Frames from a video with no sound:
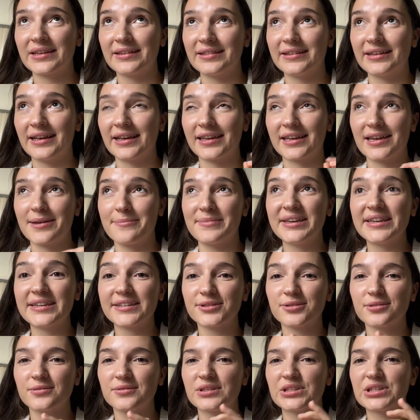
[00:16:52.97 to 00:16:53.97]
like a
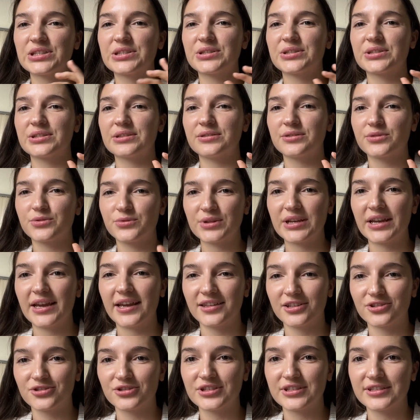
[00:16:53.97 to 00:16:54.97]
mix of these three
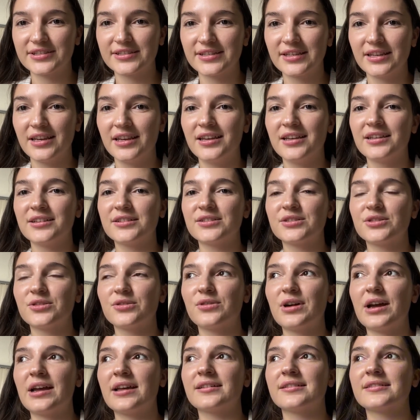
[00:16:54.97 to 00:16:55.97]
energies.
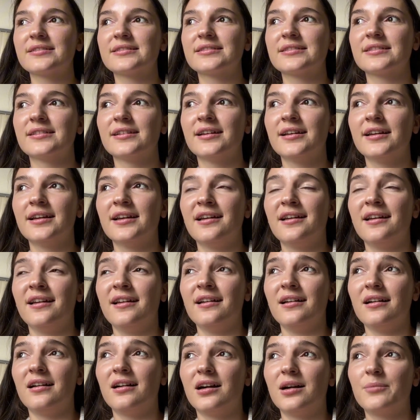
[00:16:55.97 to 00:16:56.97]
So
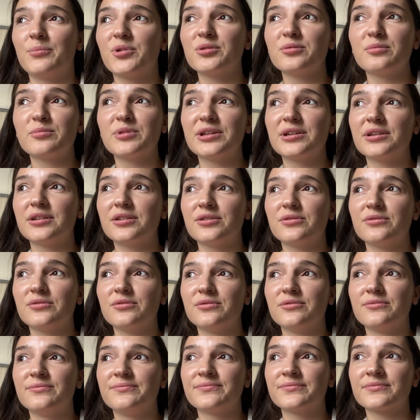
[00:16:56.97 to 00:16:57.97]
probably
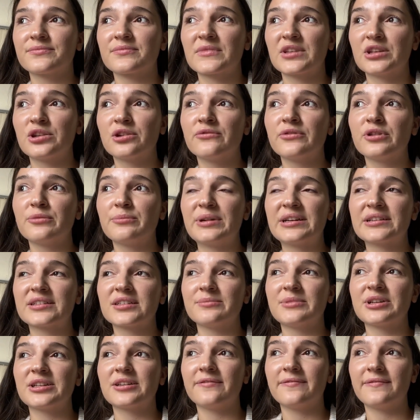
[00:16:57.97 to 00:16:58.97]
you will better
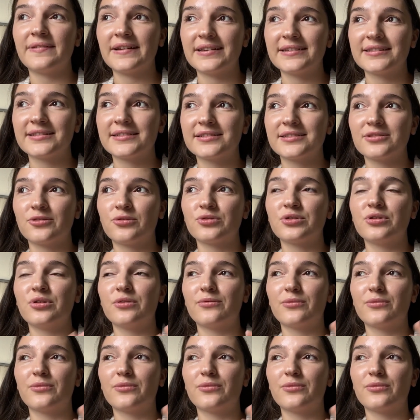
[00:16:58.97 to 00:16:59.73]
manifest on your